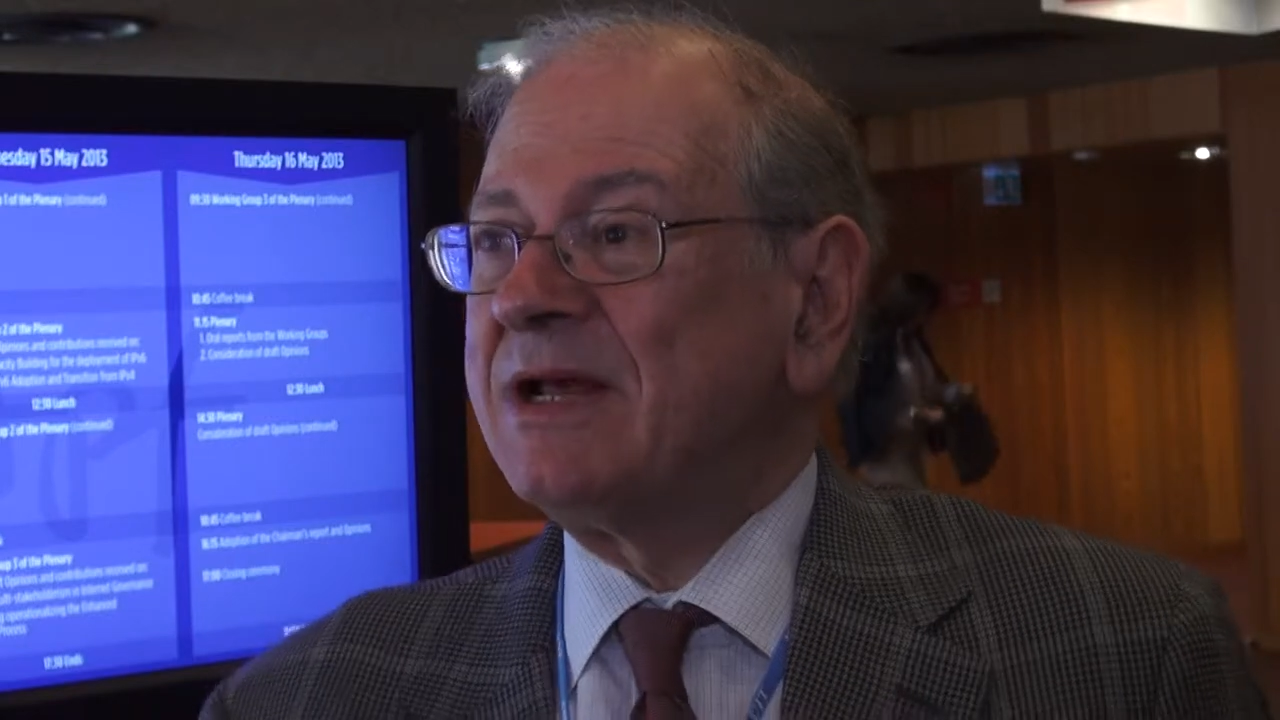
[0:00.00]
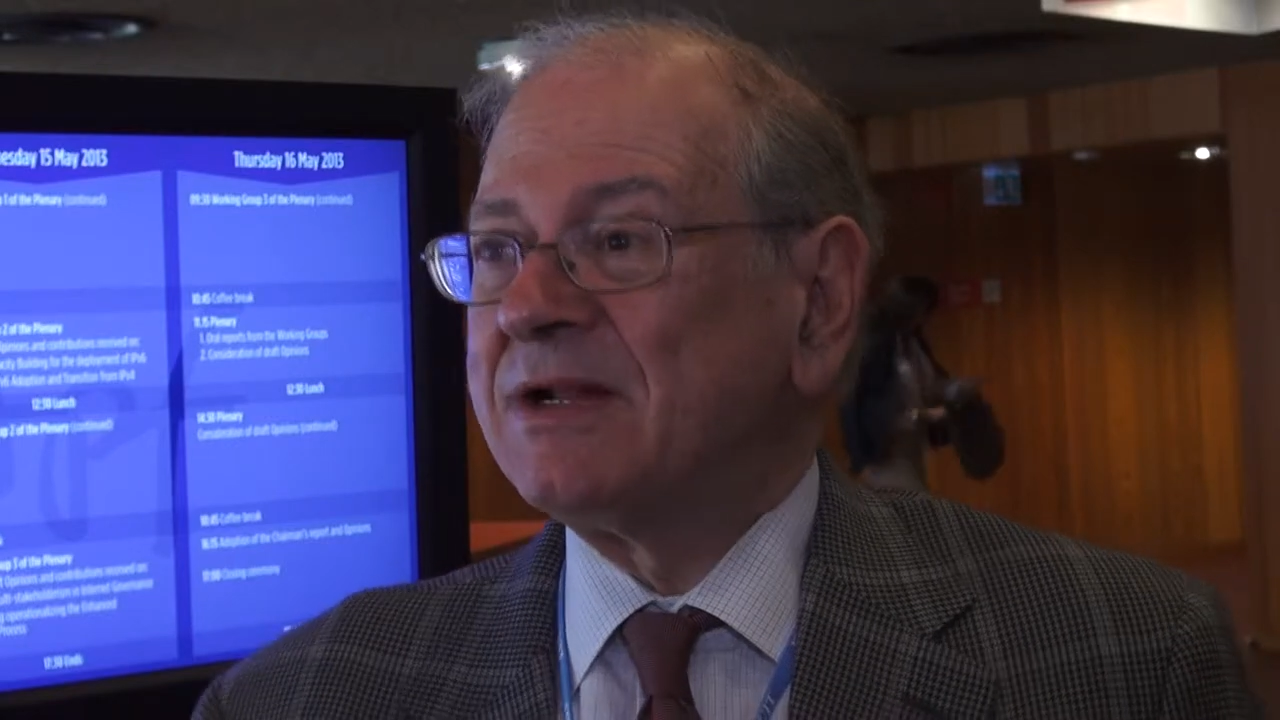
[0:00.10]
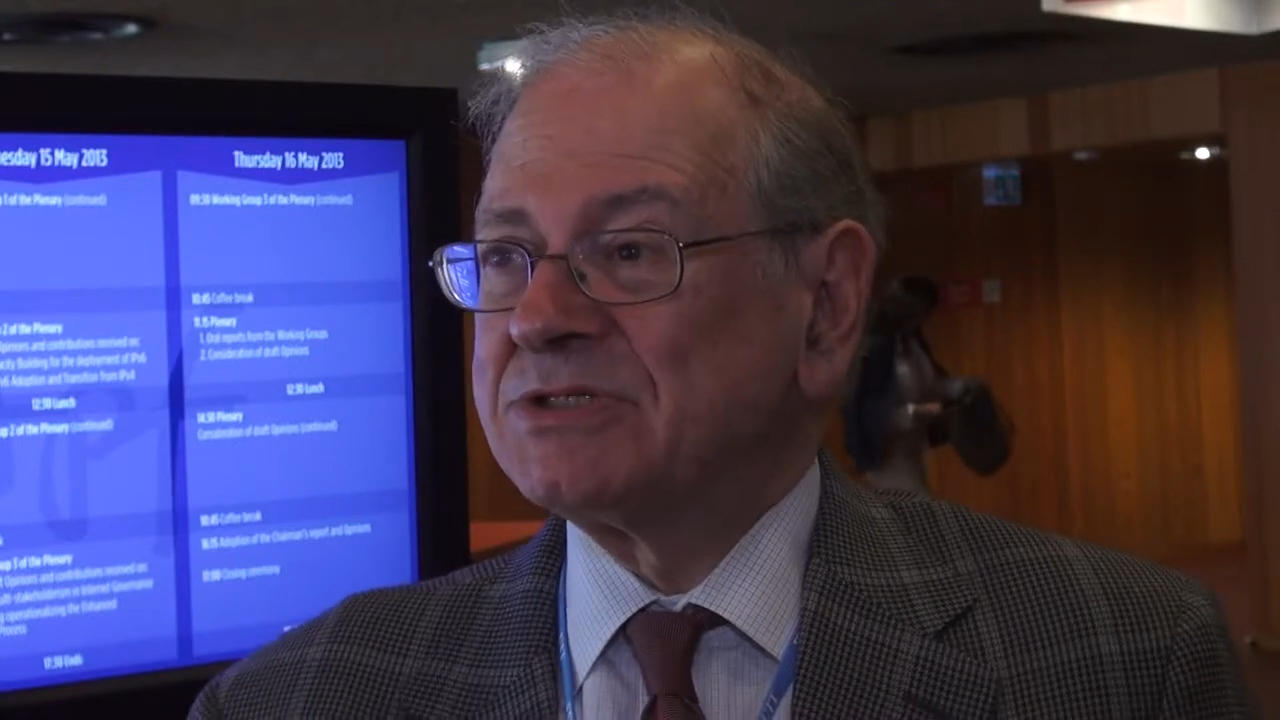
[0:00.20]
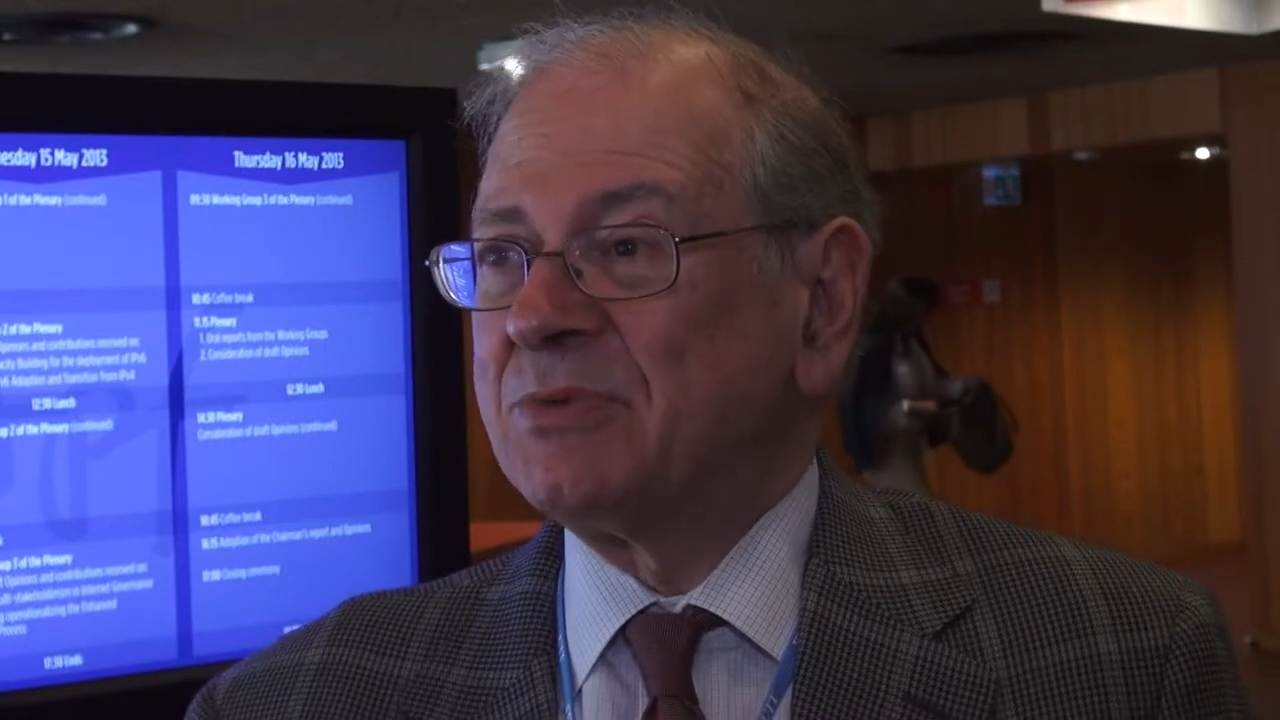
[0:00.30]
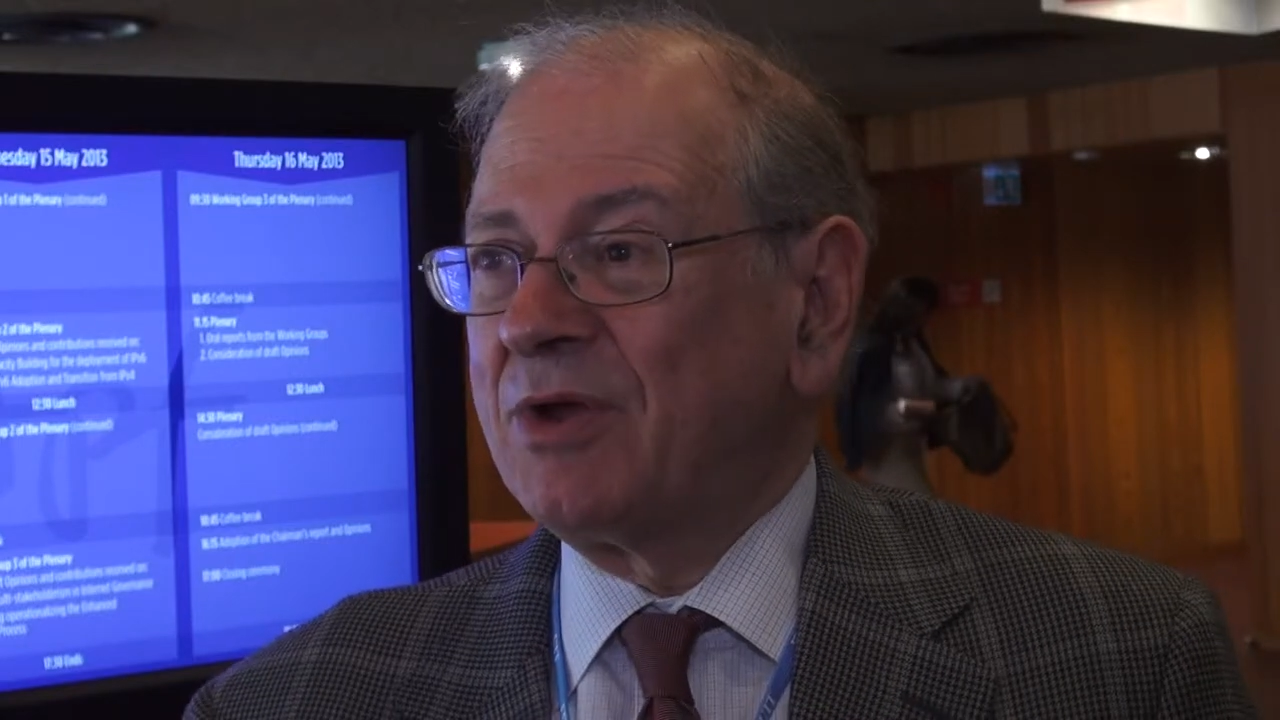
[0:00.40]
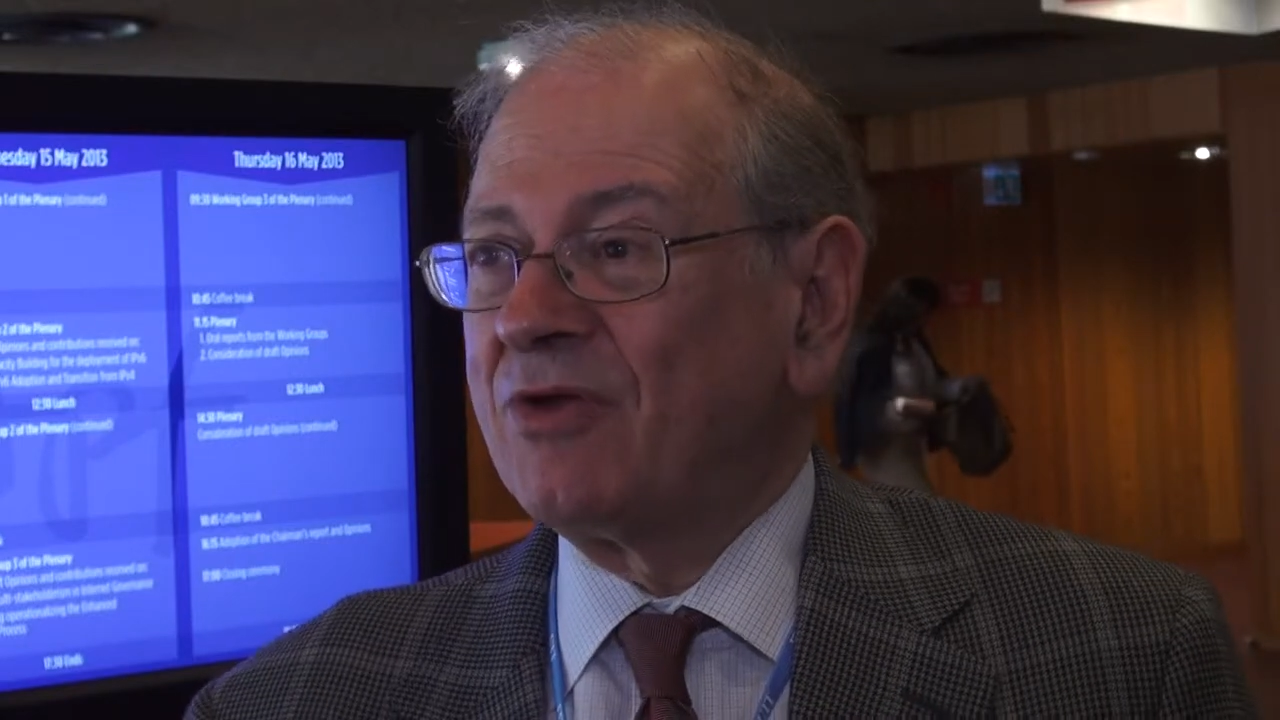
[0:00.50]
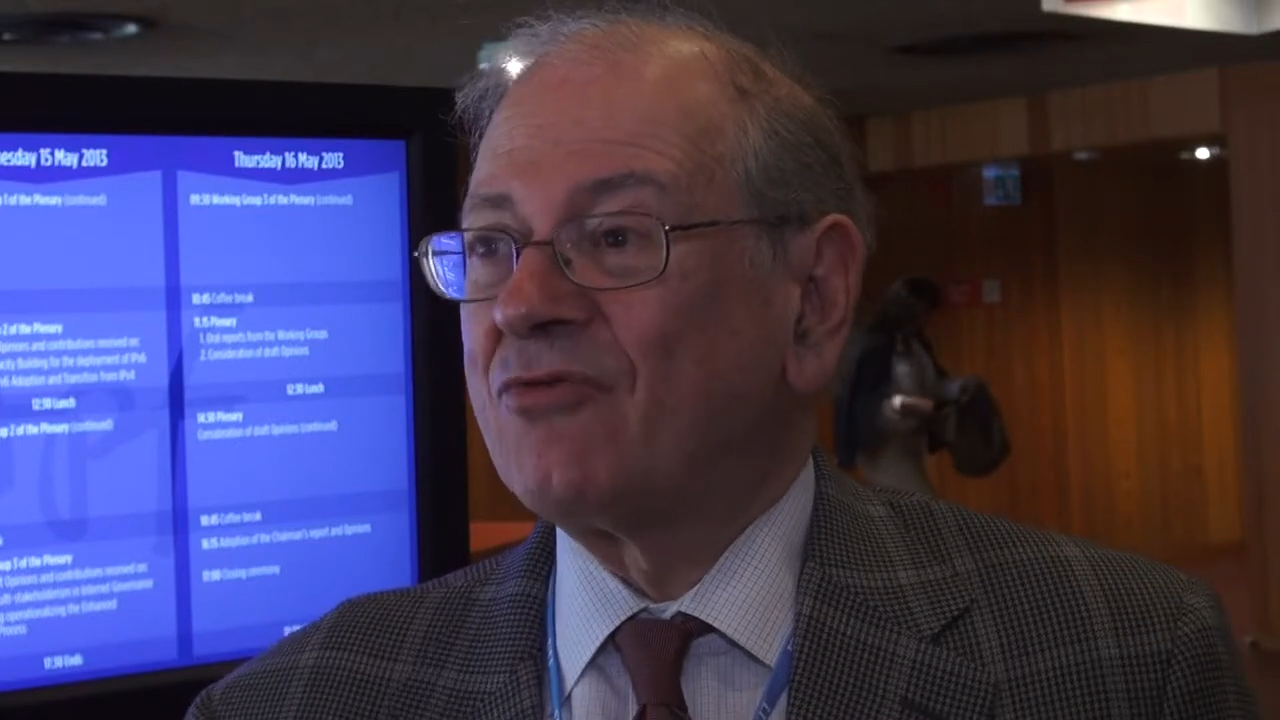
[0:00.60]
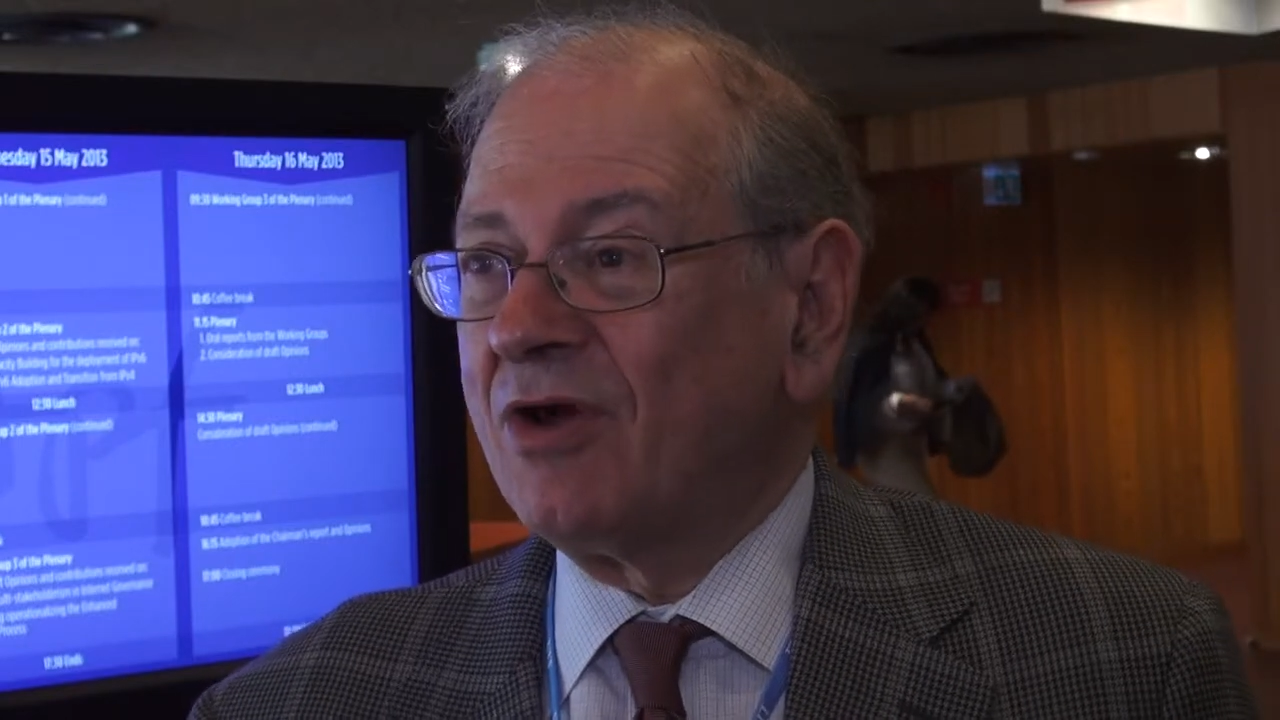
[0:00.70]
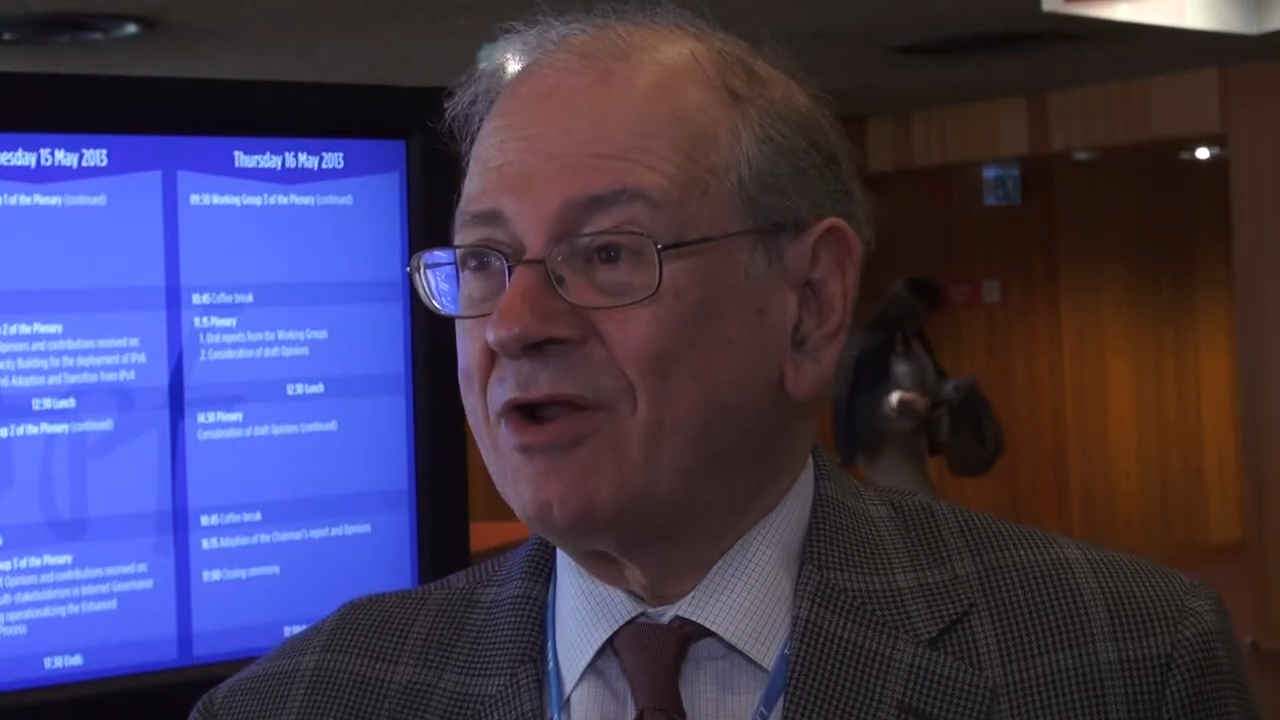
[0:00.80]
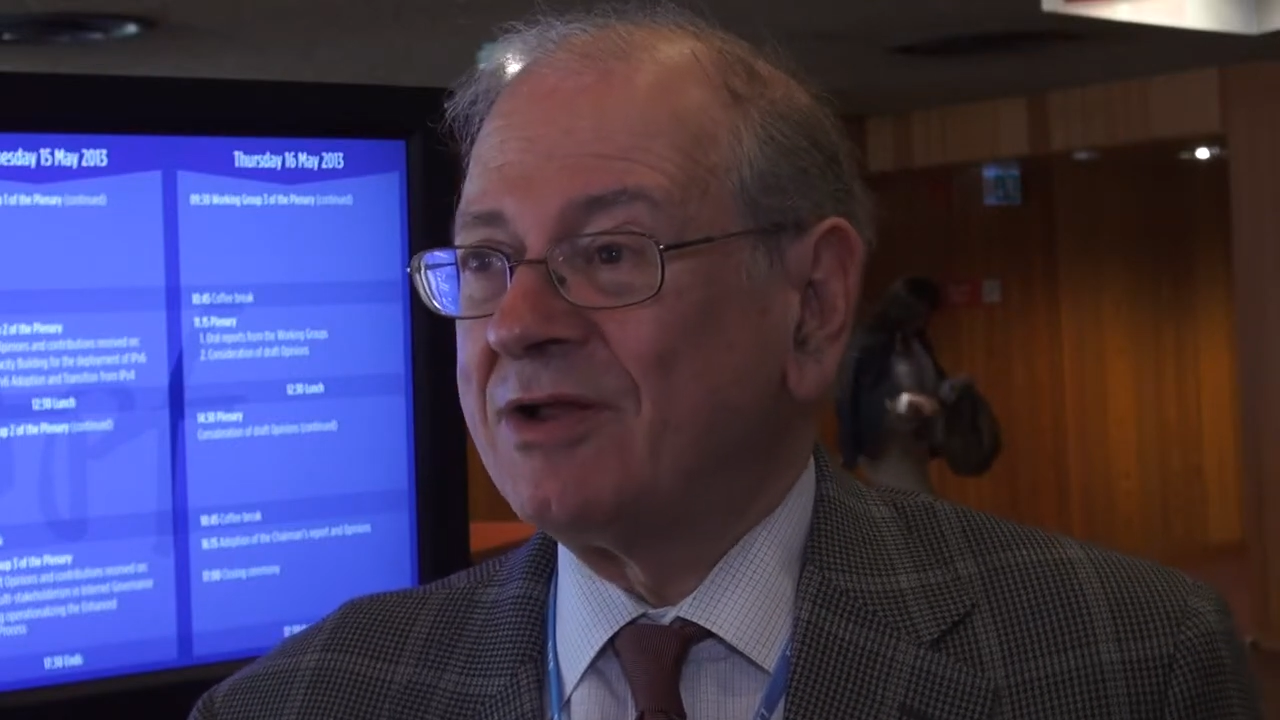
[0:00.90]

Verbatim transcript: tell us, and we can try